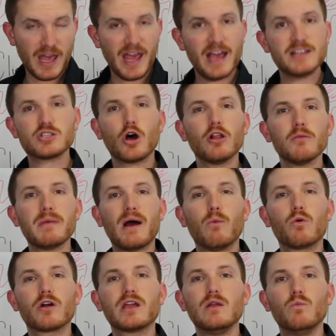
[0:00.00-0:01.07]
It's all about
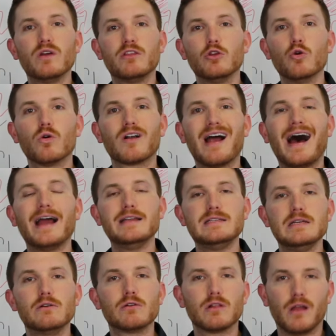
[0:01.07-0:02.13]
working with your
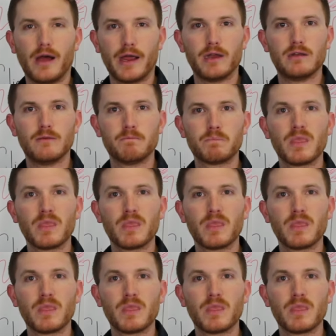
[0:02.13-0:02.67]
ideal client.